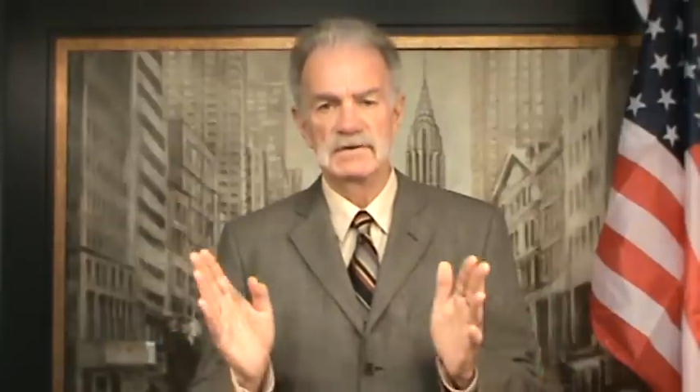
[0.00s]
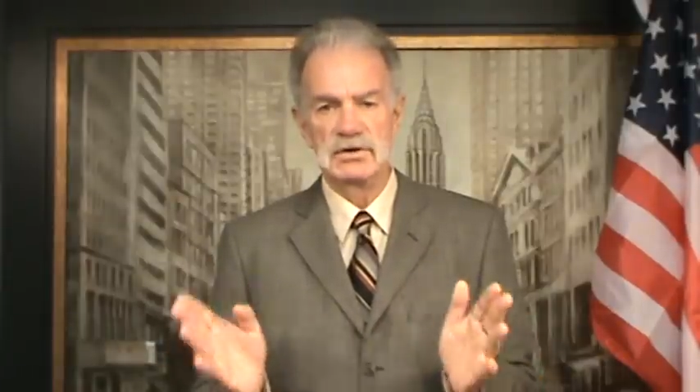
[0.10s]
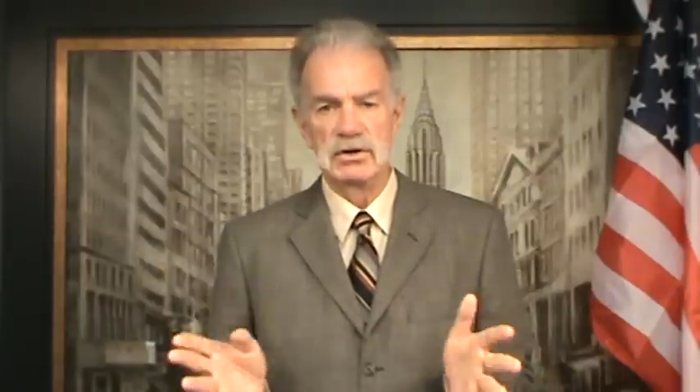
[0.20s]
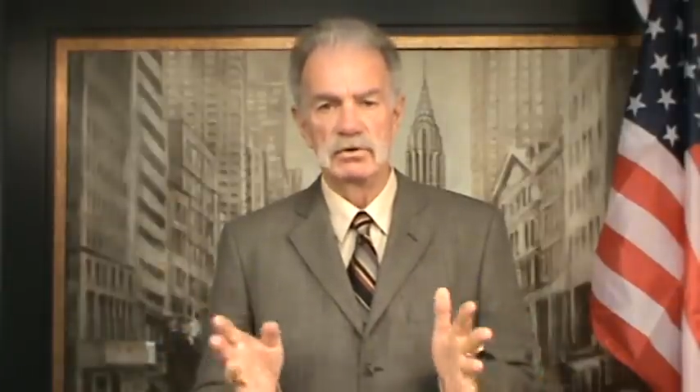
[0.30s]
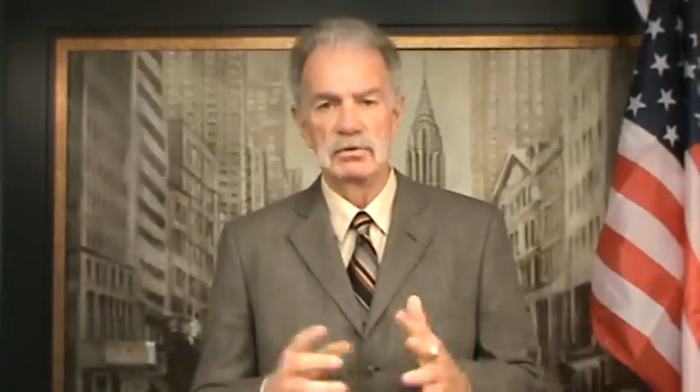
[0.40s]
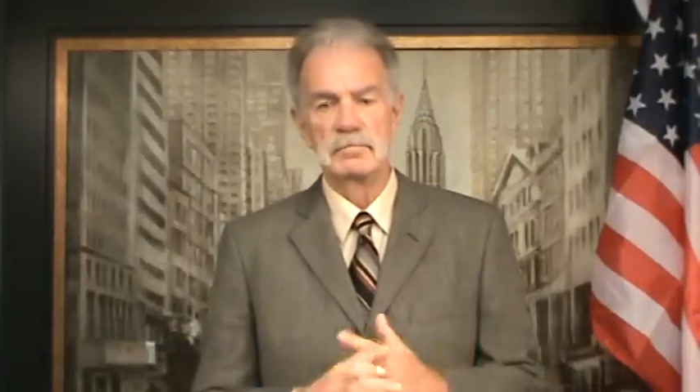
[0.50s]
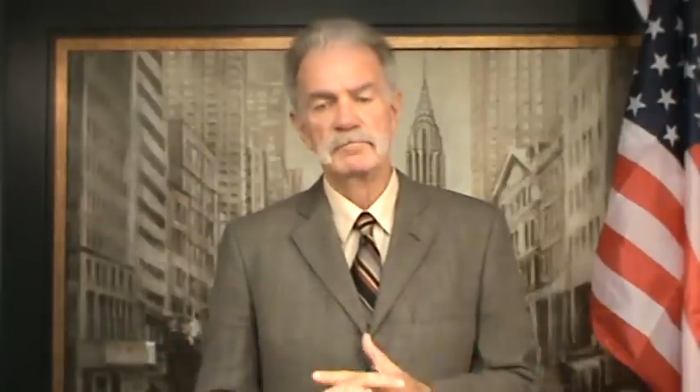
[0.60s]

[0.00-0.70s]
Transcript: a year.